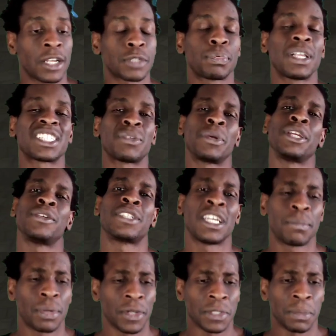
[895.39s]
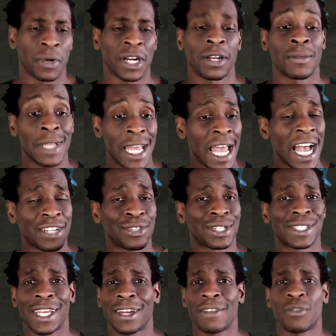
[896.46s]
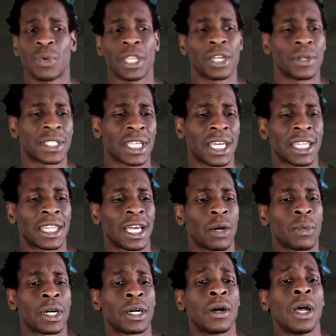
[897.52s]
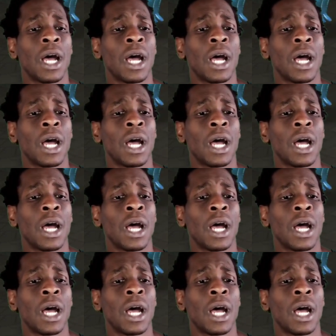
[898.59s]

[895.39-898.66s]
Plus, I want to use Impulse more. As you can see, I don't even really know his kit that well.